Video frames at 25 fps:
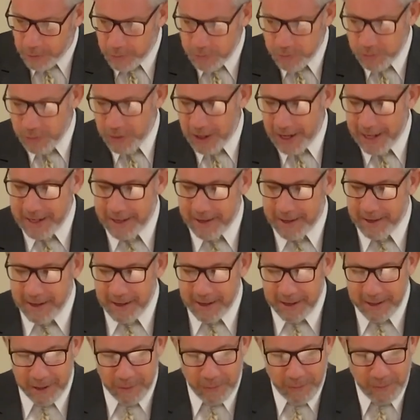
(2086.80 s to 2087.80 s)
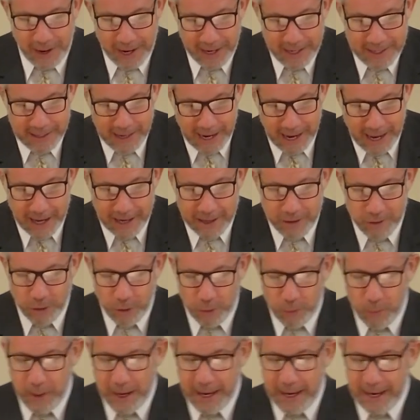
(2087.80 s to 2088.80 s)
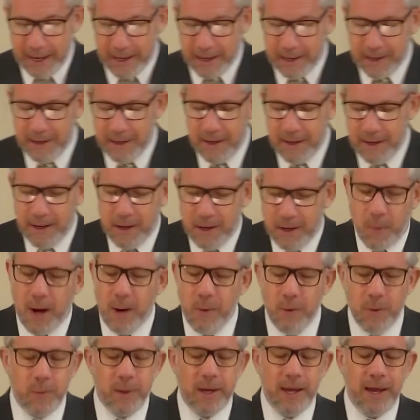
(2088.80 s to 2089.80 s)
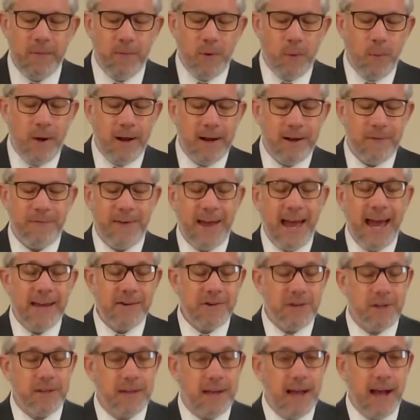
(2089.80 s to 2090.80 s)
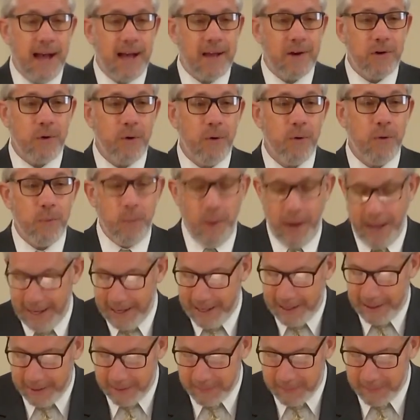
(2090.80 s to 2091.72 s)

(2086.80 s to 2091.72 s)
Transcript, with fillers: try to define God your way. Why would we ever want to fashion God our own way?